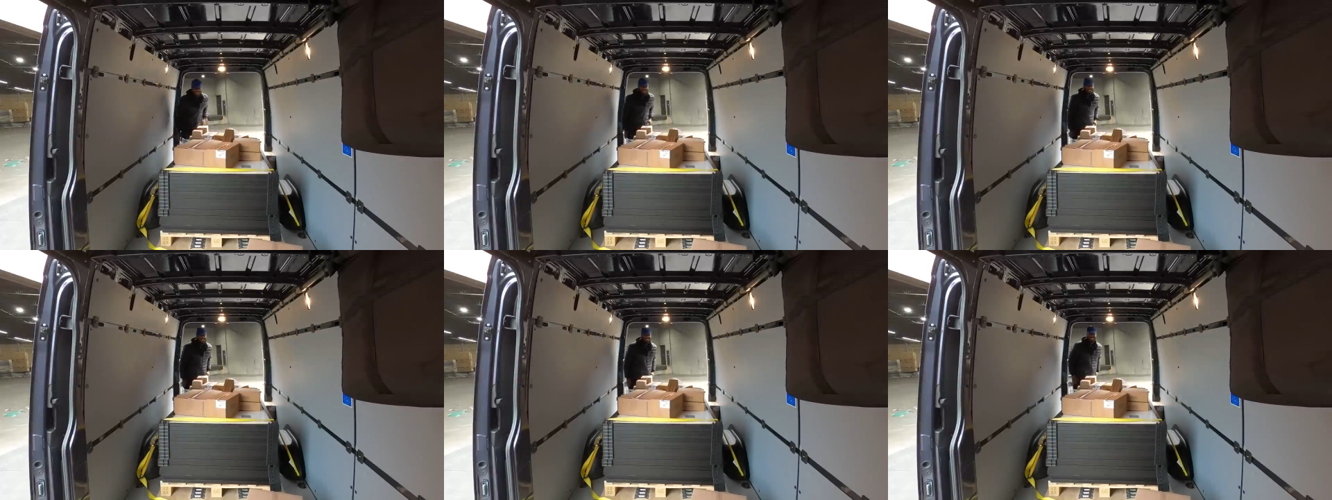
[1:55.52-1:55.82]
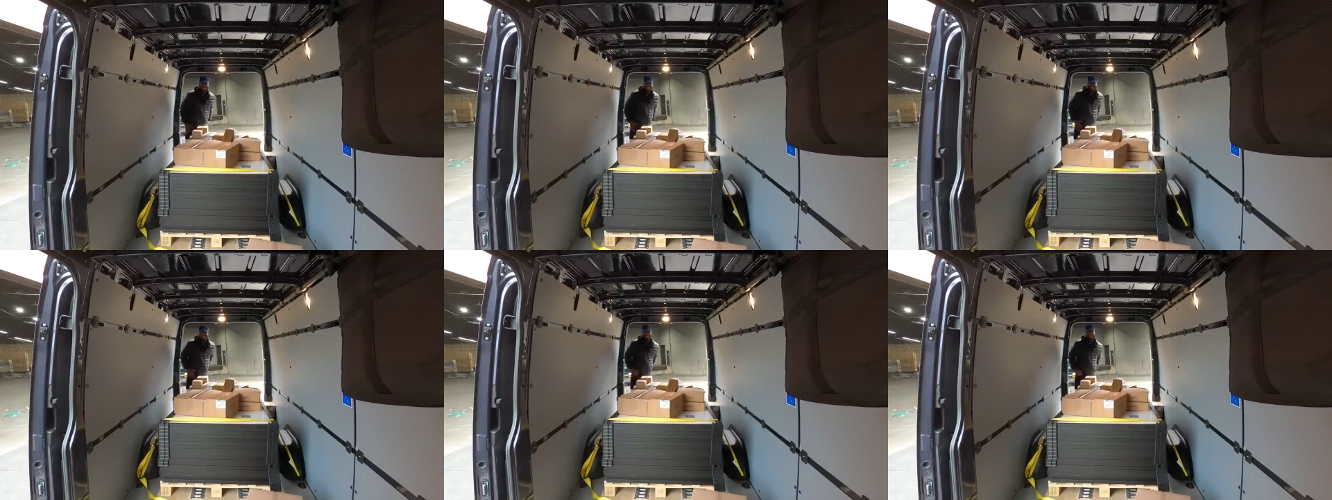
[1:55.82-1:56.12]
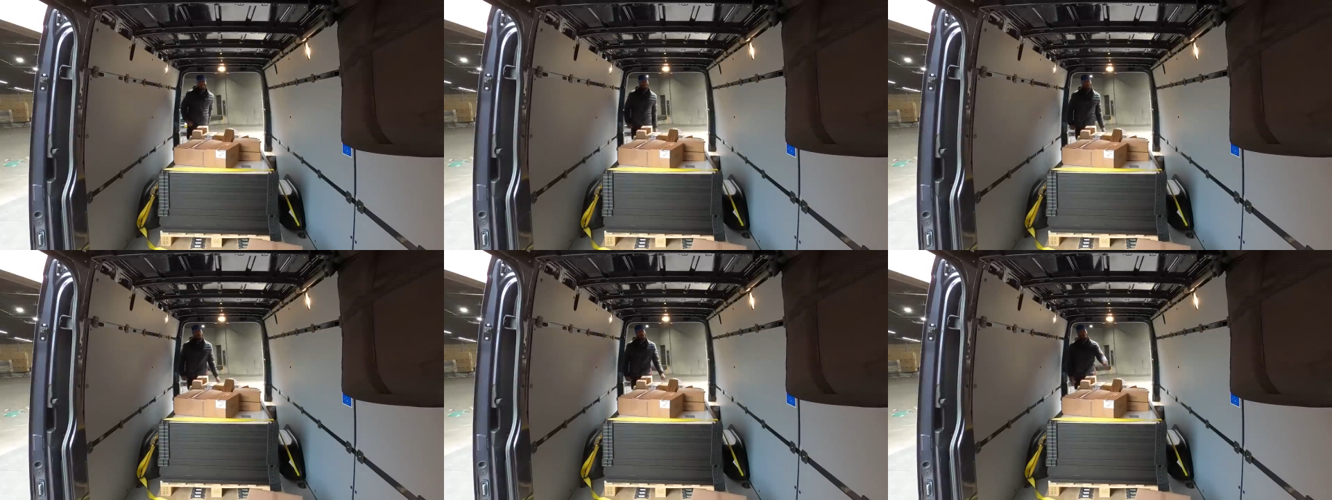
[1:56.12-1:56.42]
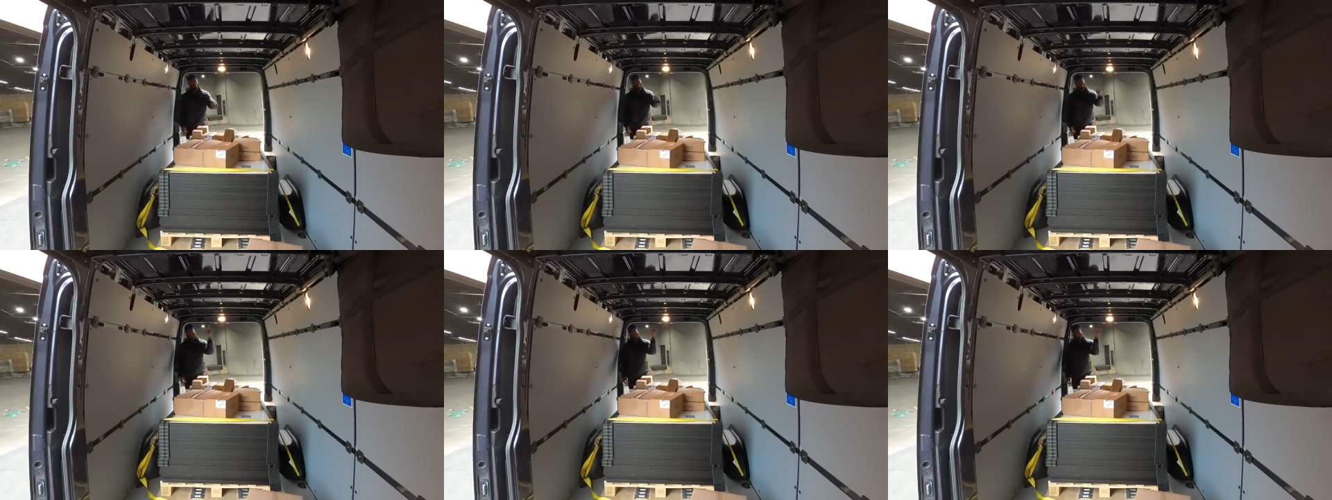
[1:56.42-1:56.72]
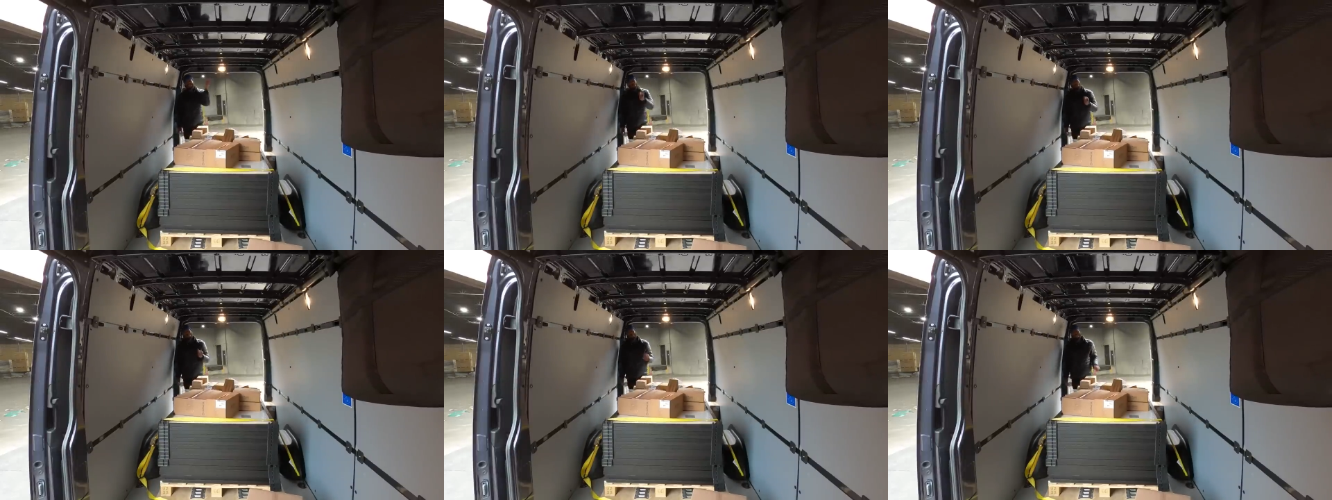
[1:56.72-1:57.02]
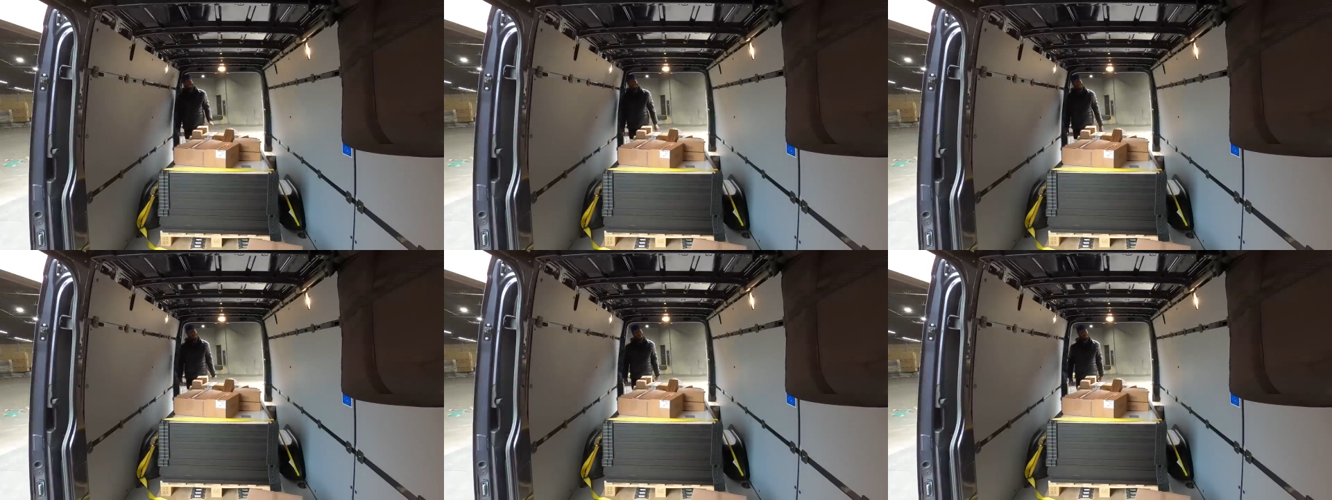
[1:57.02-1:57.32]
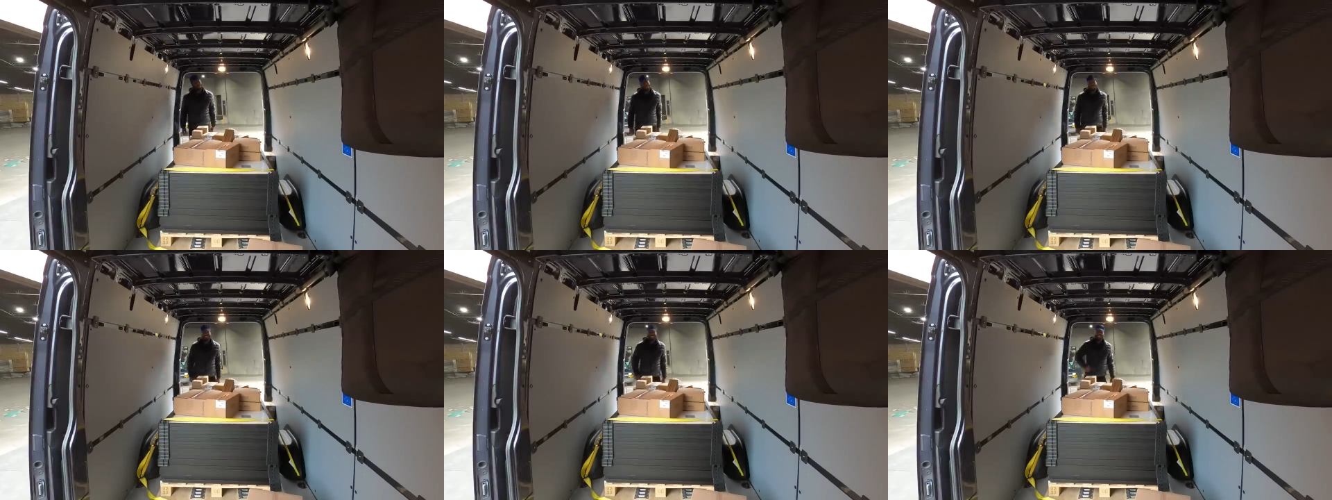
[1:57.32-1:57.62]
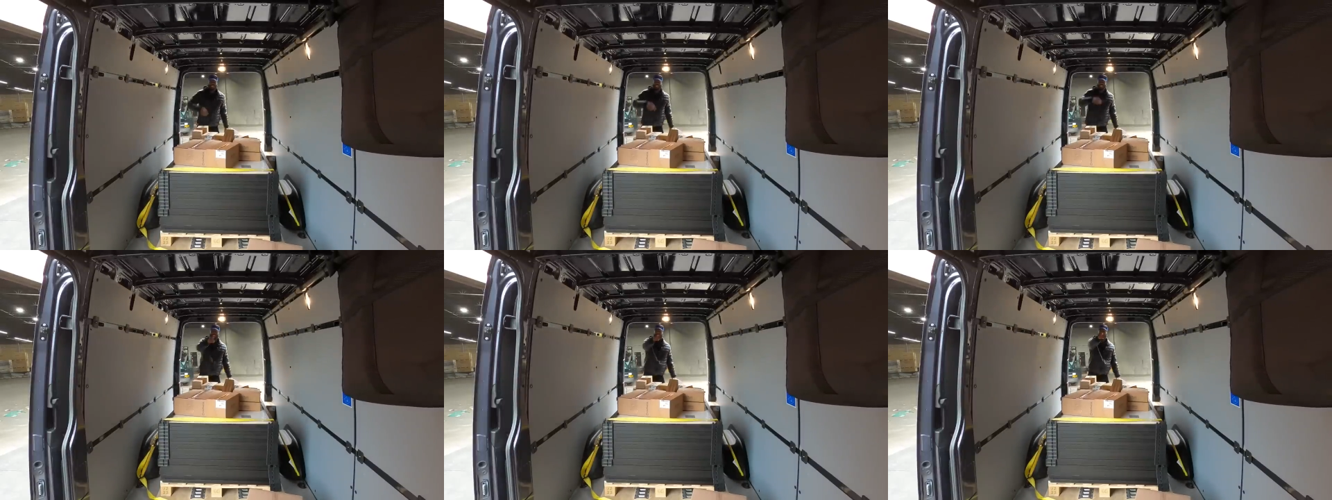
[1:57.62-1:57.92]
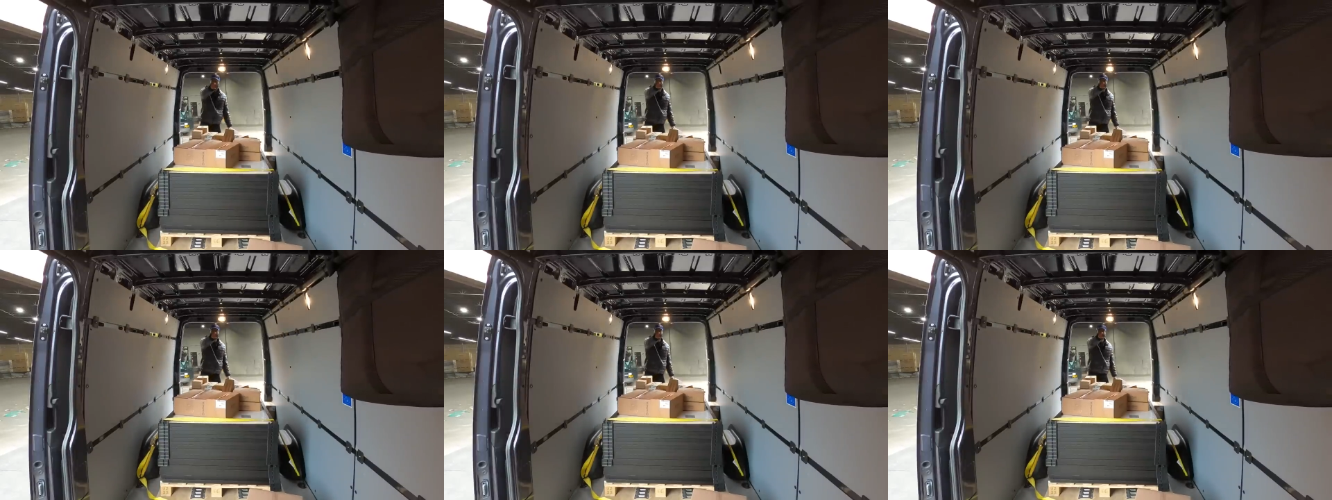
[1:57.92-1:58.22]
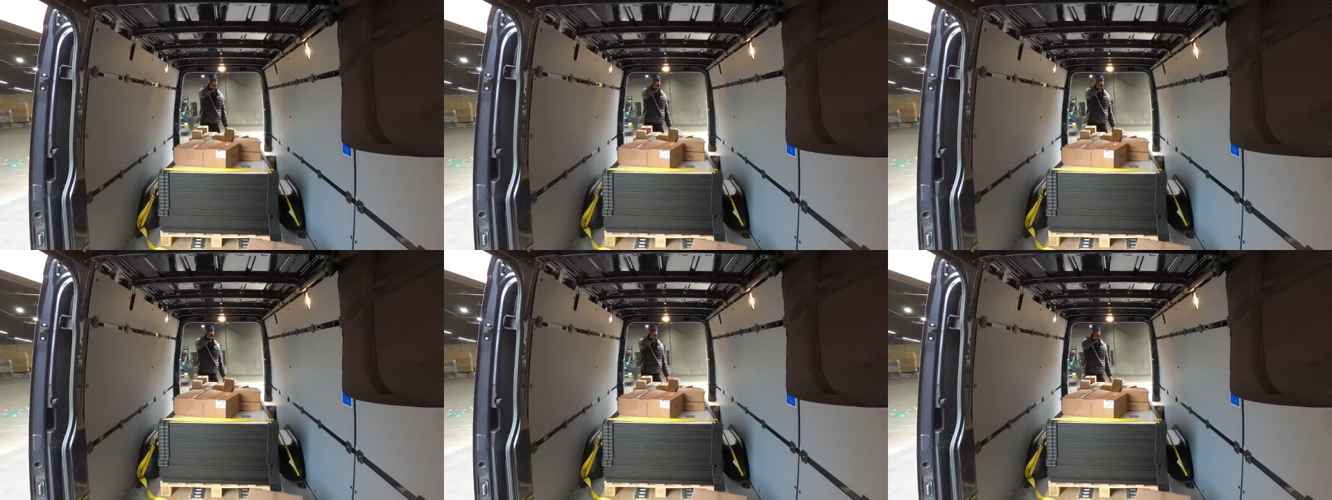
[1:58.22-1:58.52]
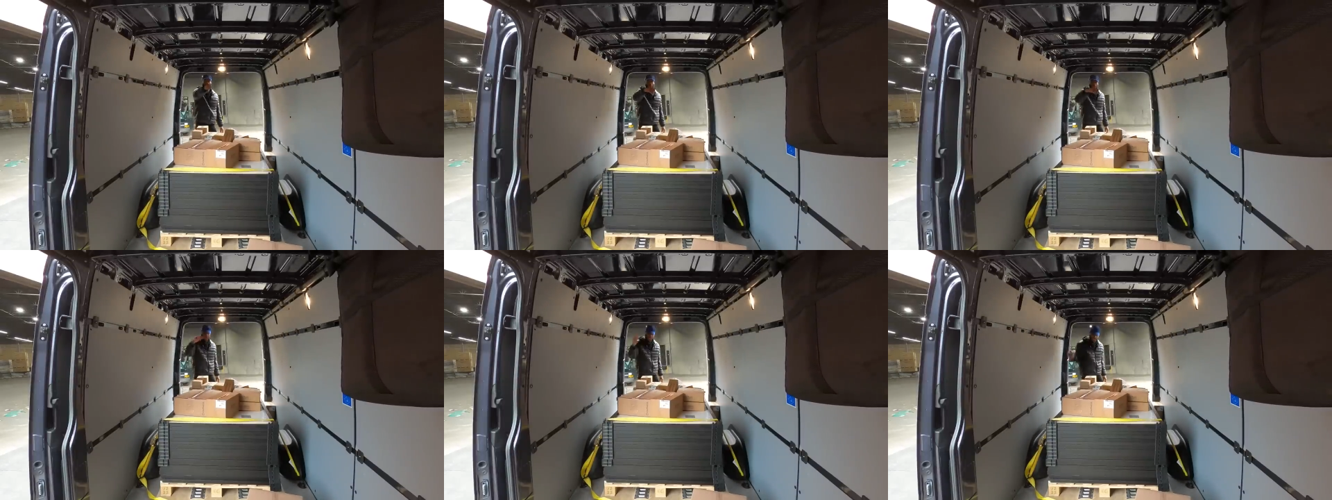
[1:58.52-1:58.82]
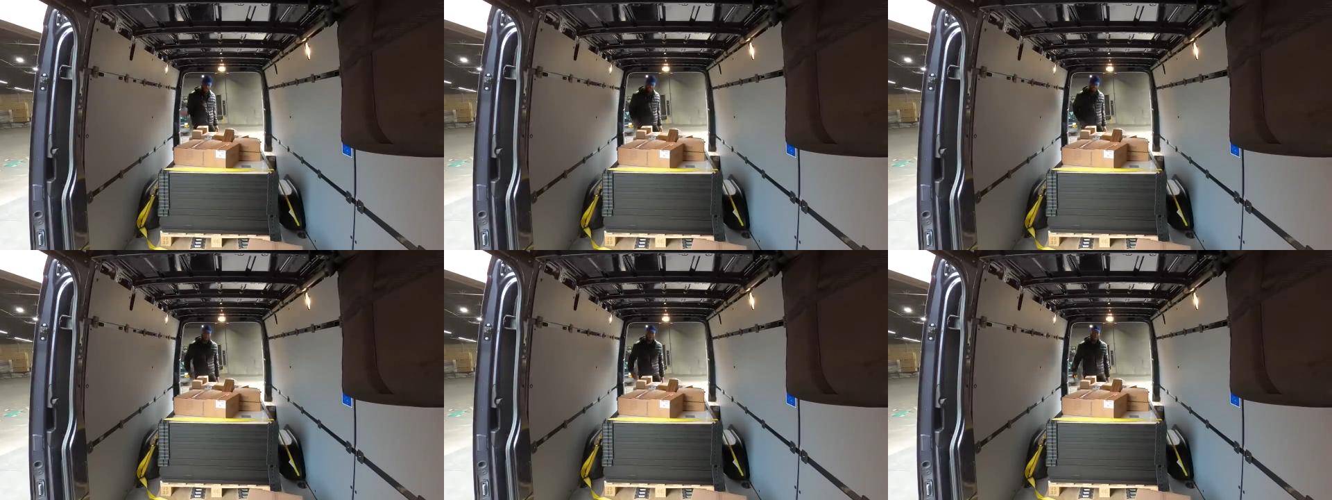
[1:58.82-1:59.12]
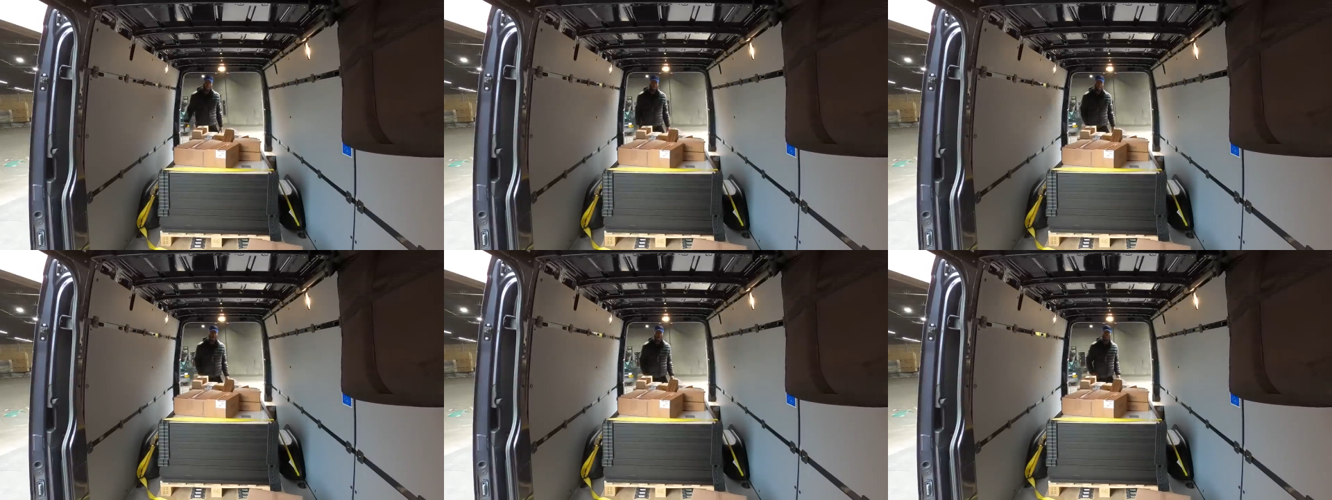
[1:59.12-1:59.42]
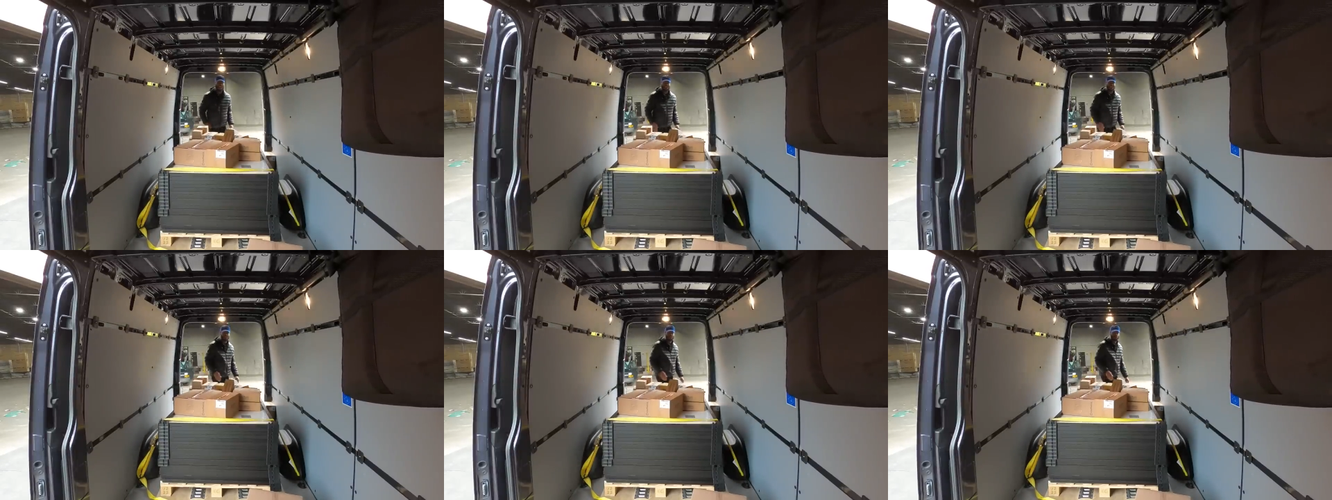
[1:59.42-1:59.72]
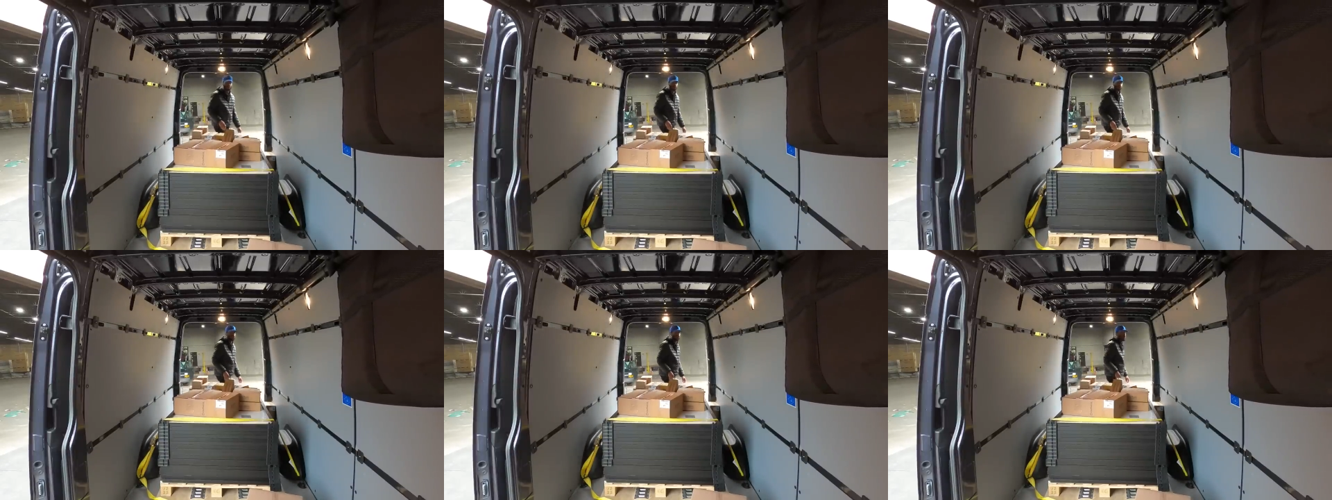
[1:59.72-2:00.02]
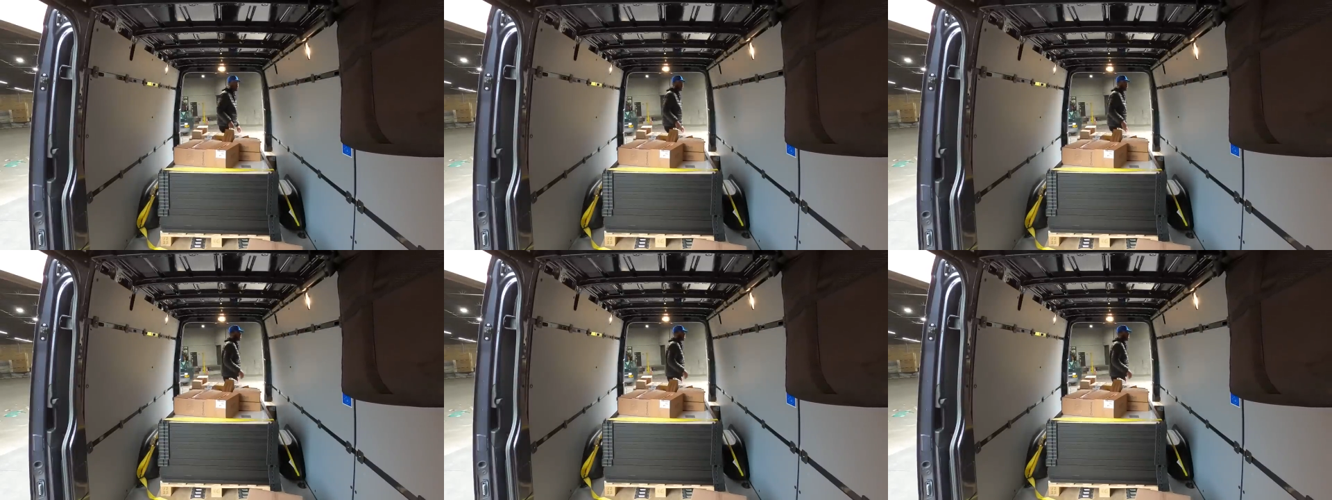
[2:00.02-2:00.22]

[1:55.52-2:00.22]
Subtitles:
(no speaker visible)